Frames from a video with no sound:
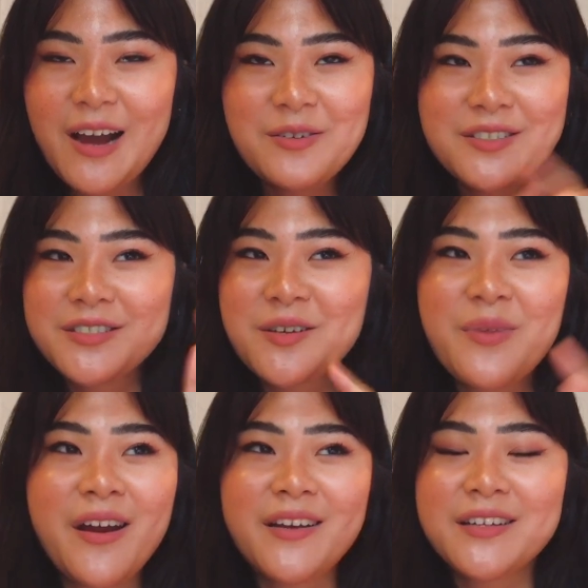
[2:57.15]
I was just
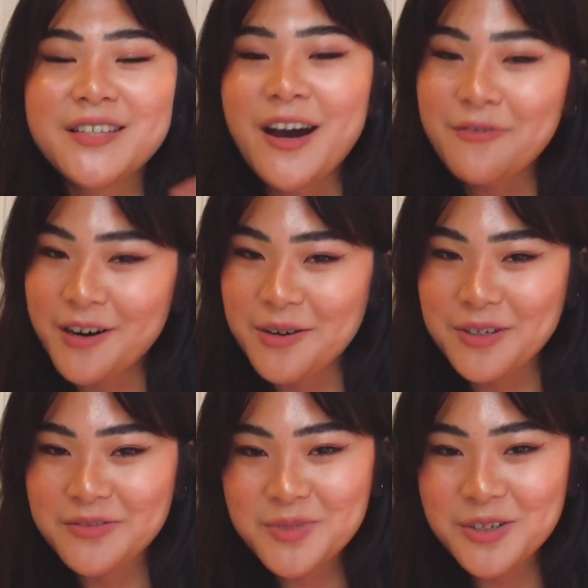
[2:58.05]
comparing it to how far it
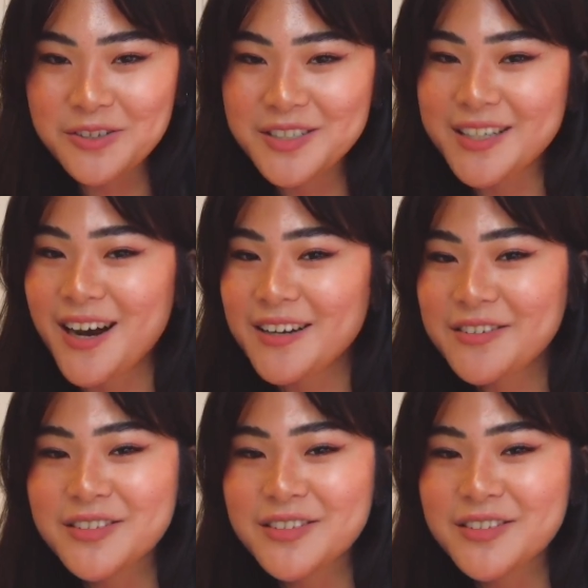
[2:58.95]
was from Tuileries Garden,